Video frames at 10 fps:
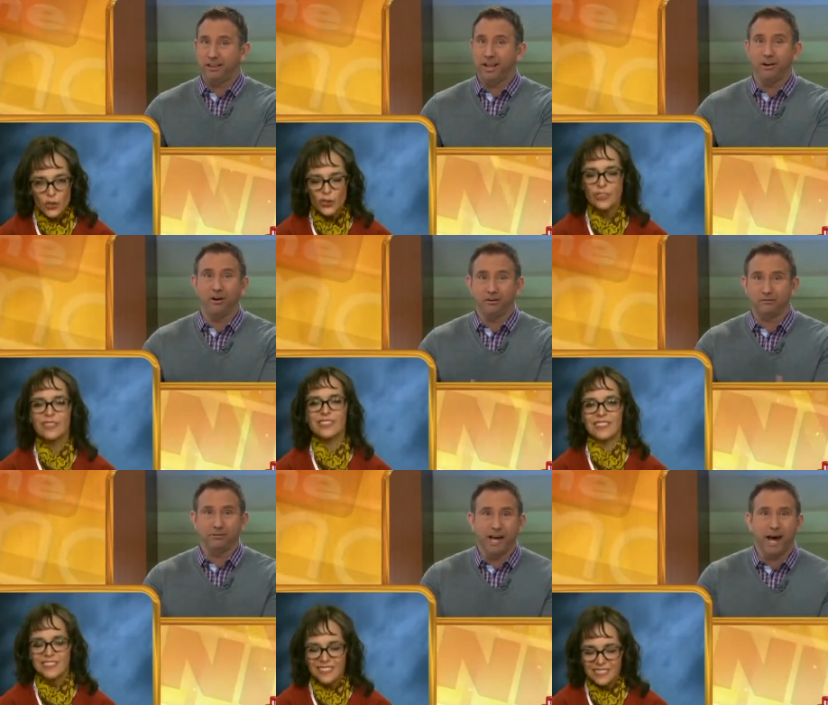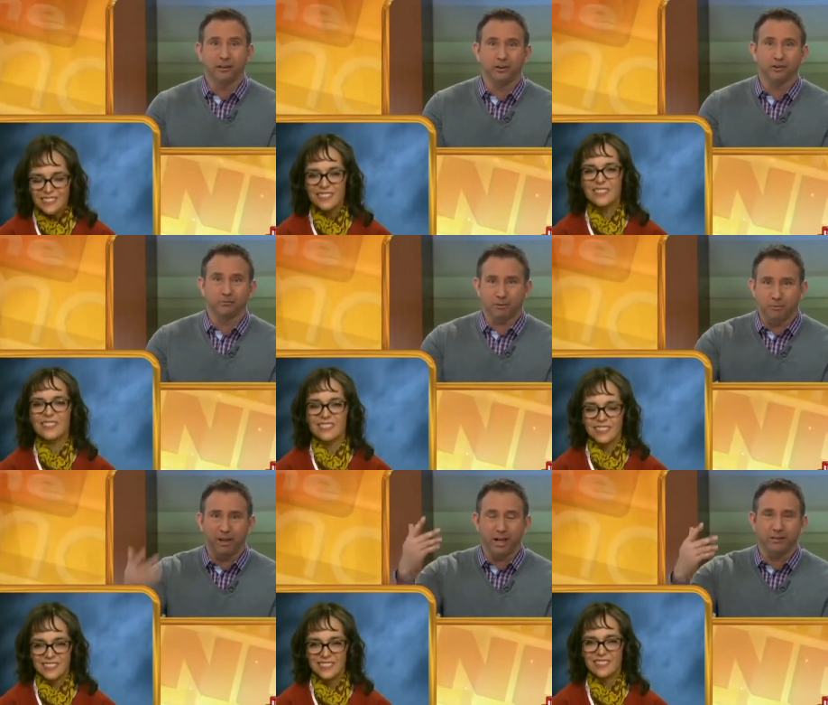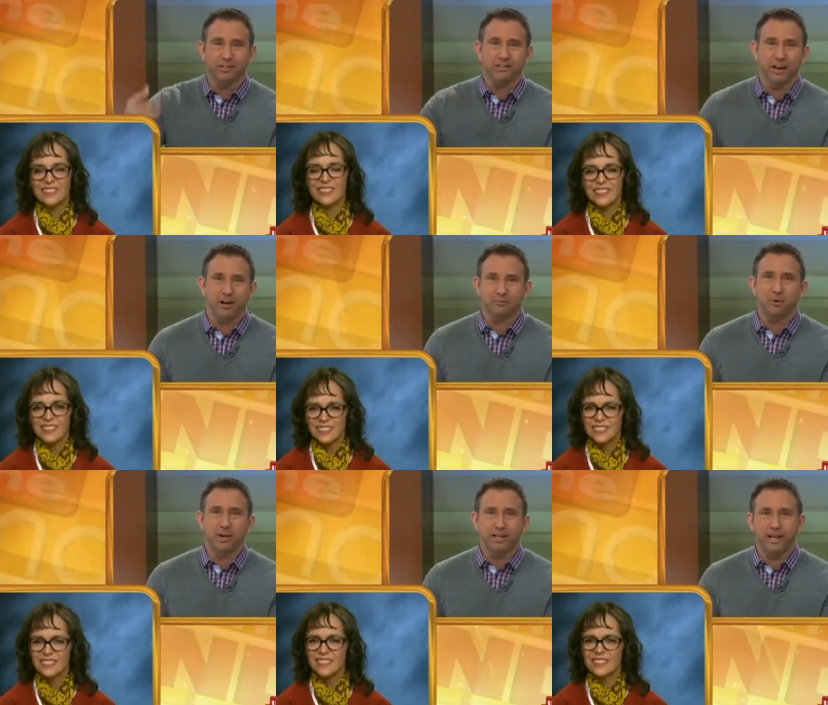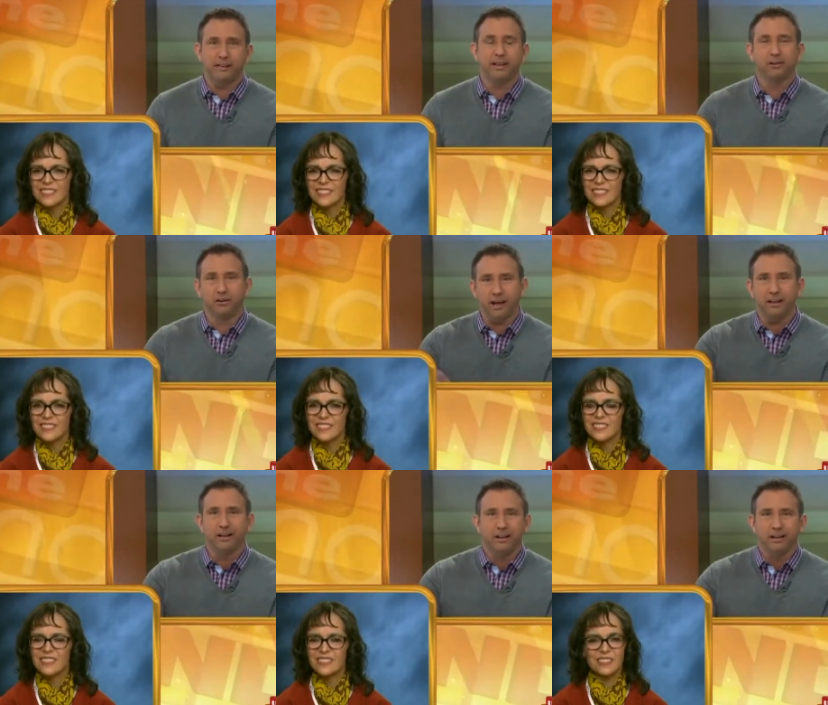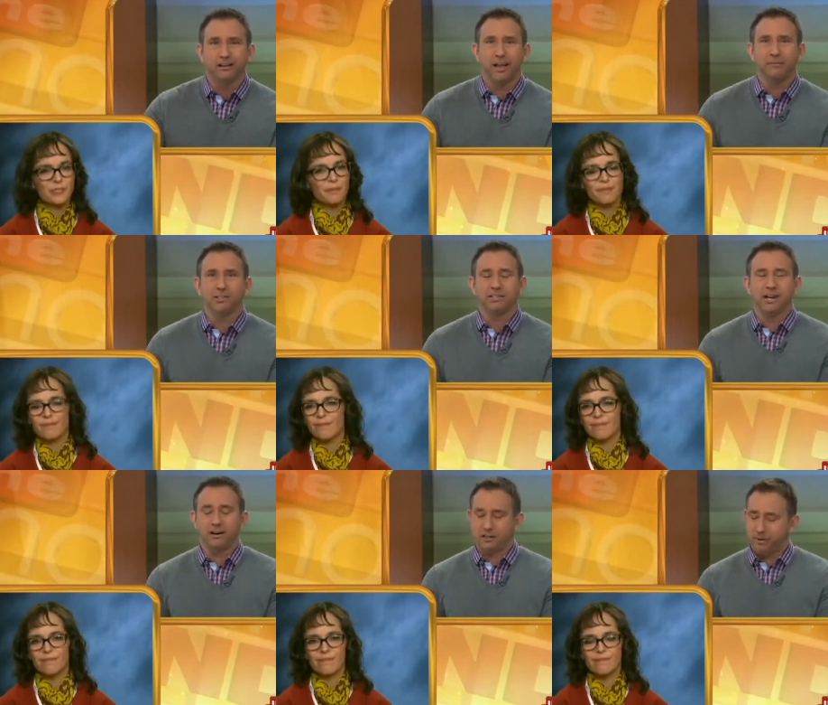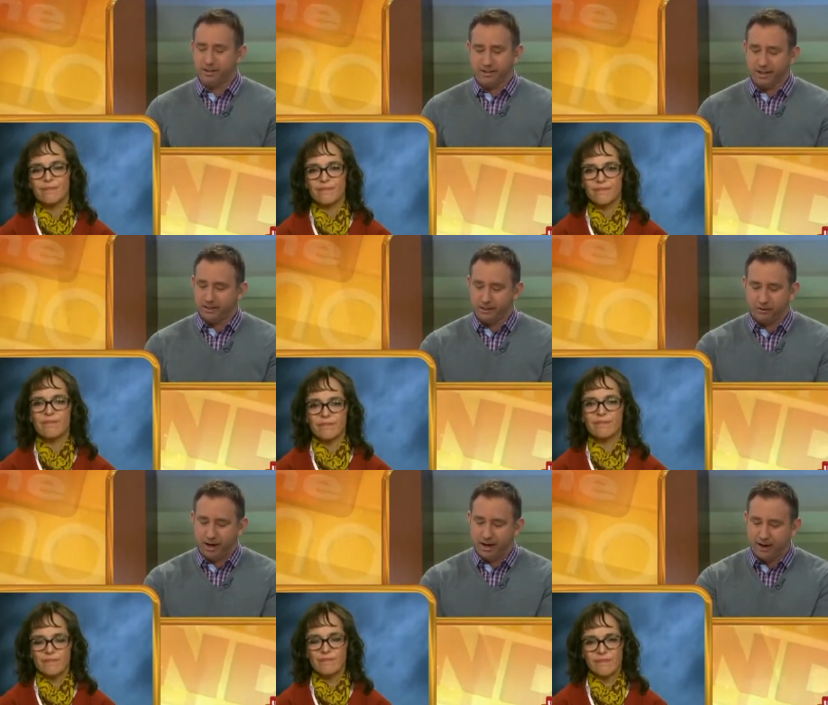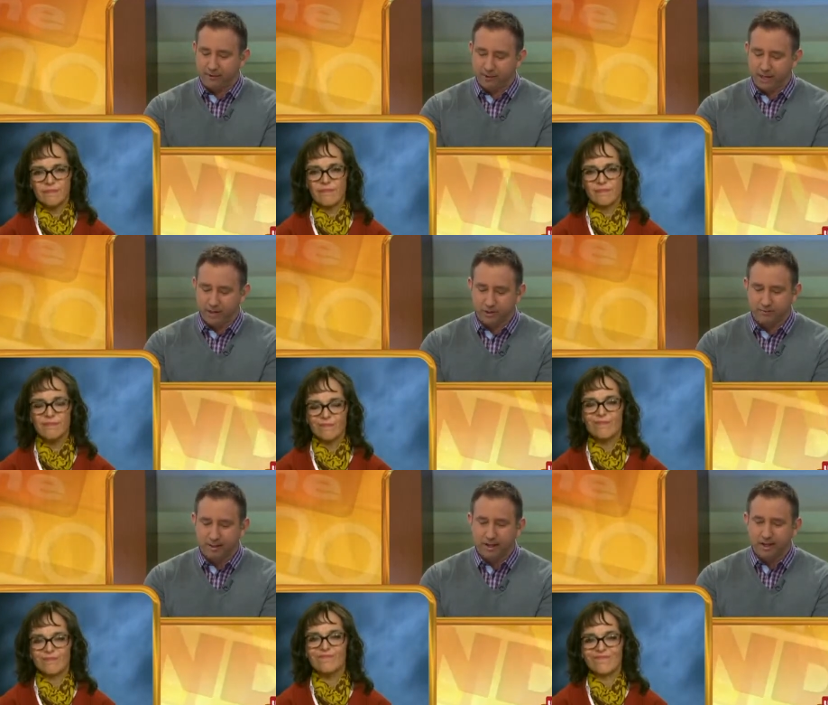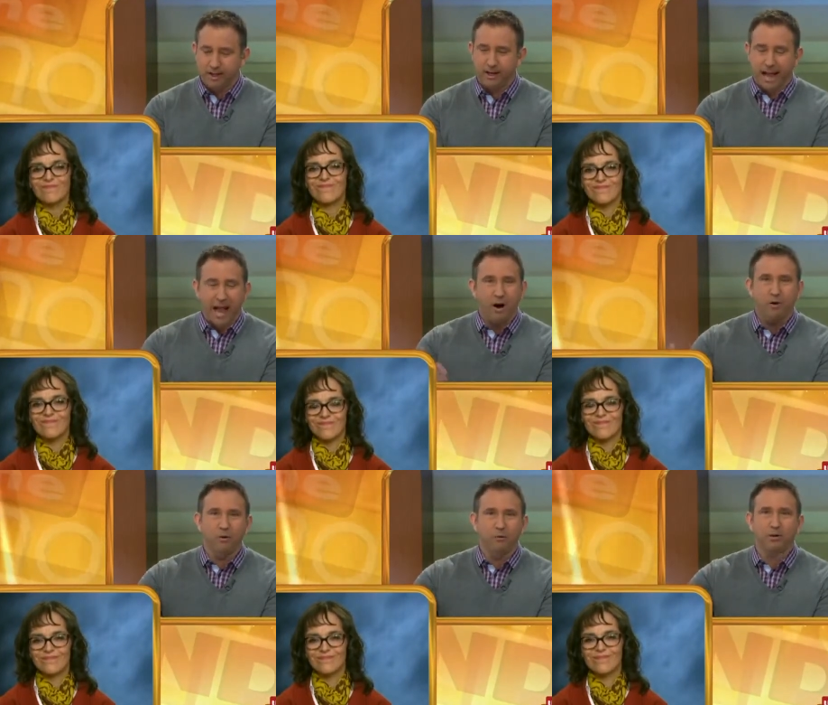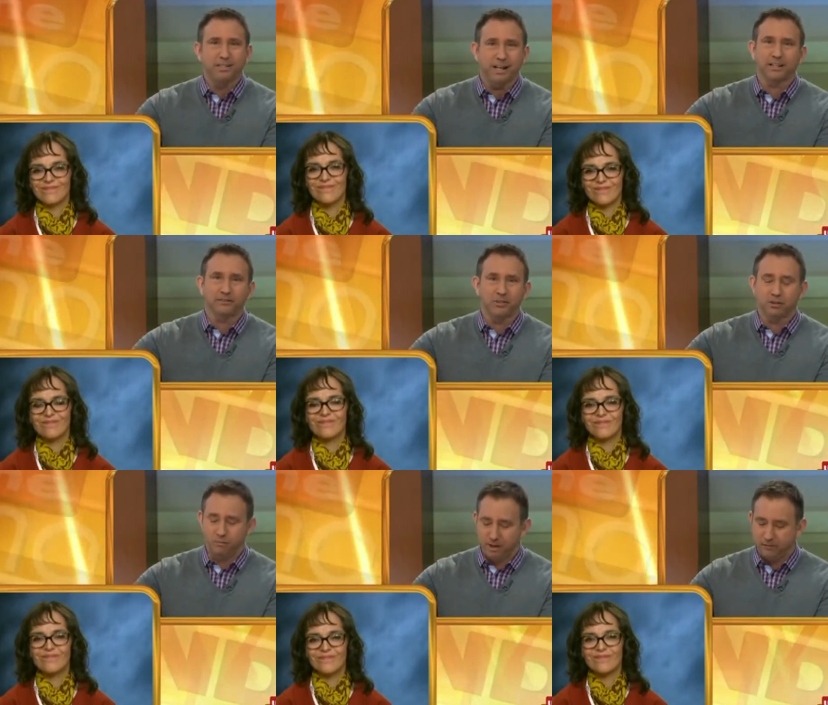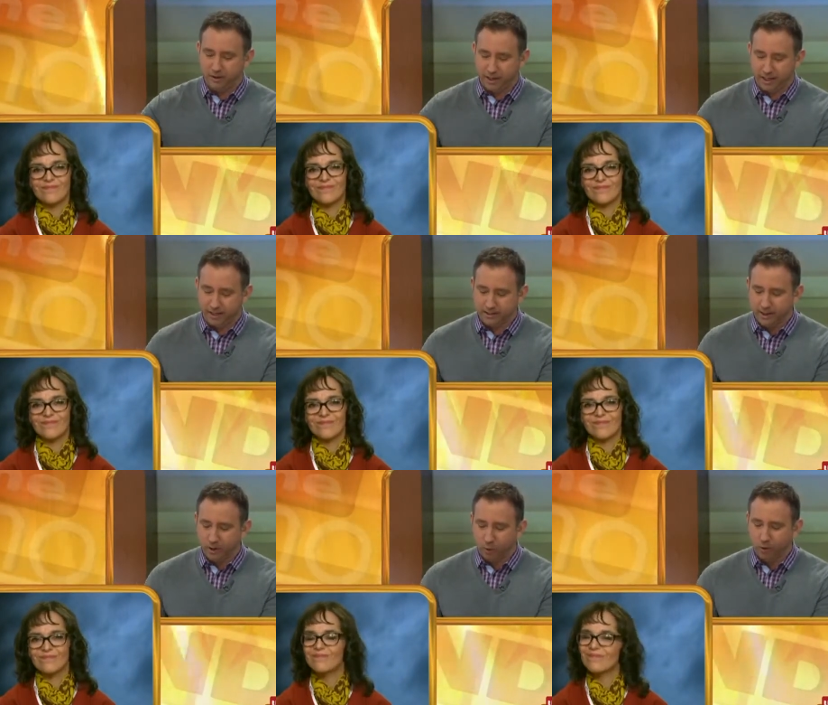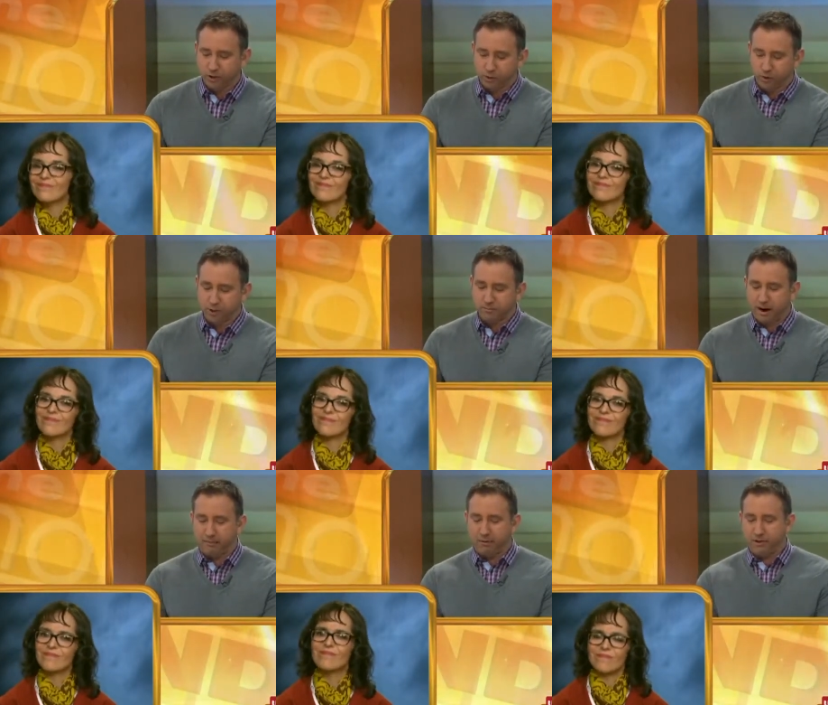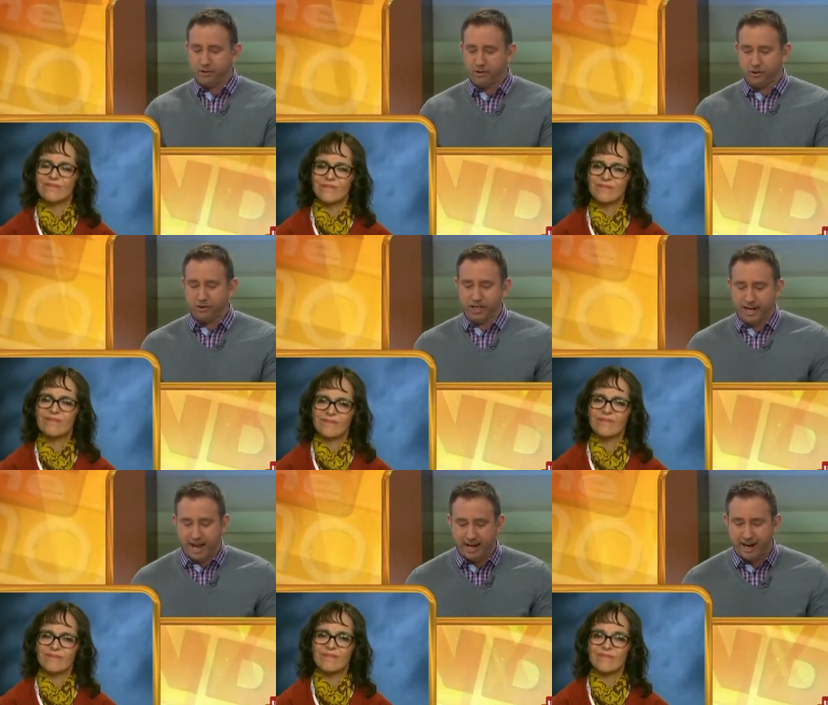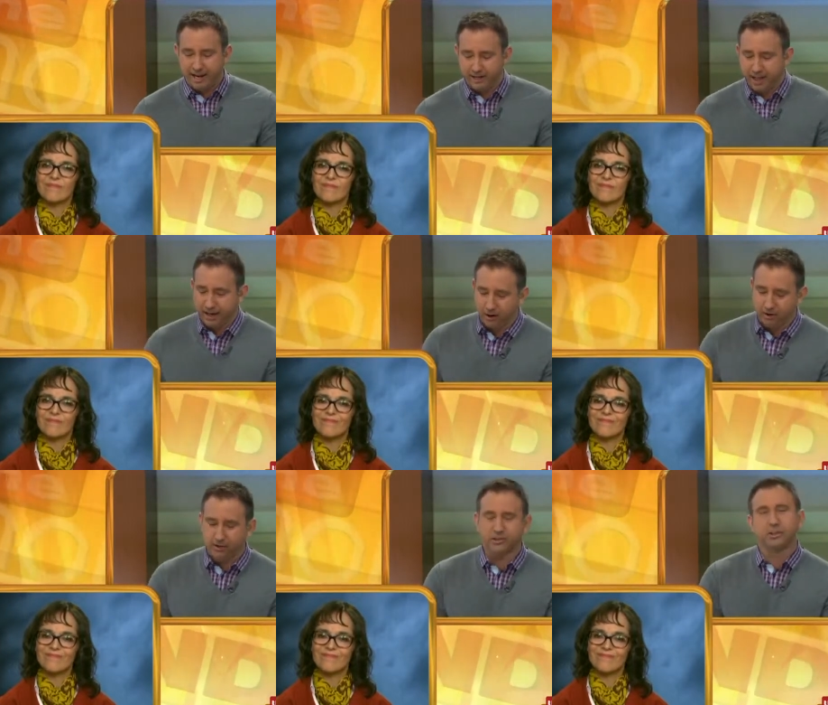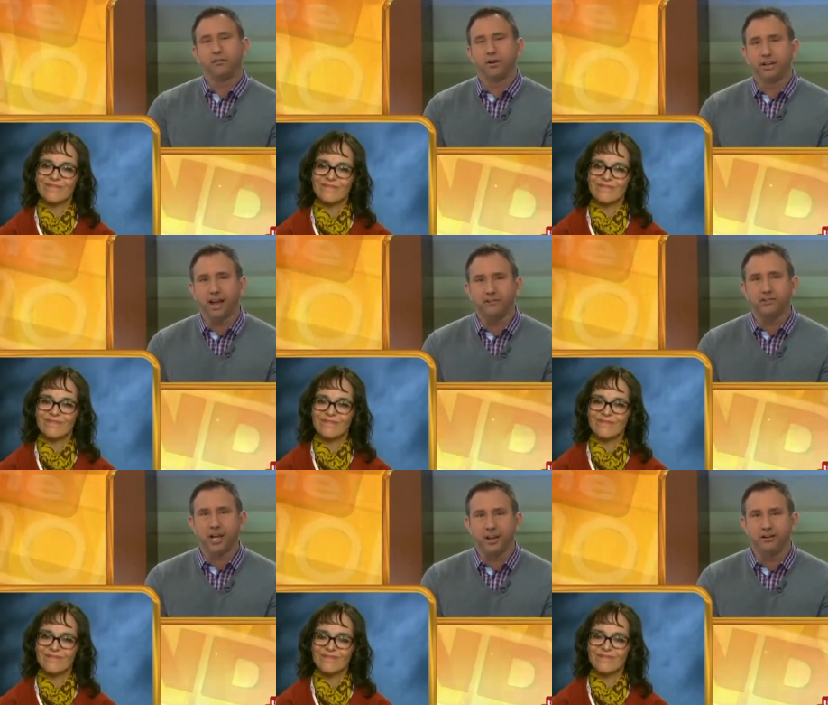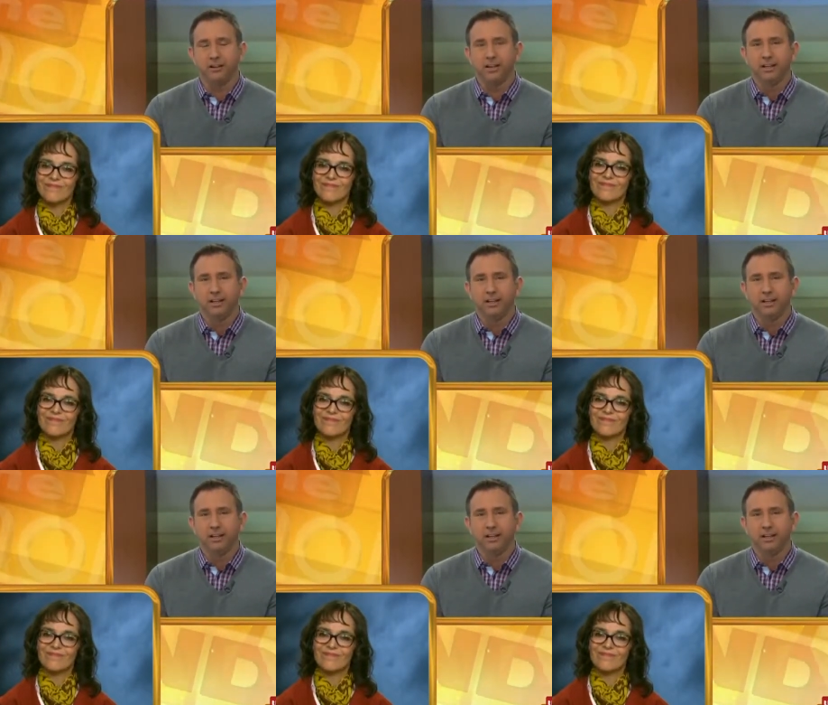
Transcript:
Speaker 1: letting our toddlers play on the stairs, but we did. They learned how to climb the stairs, but it's a great conversation. How protective should you be of your kids? World's Worst Mom premieres Thursday night at 8 o'clock on Discovery Life Channel.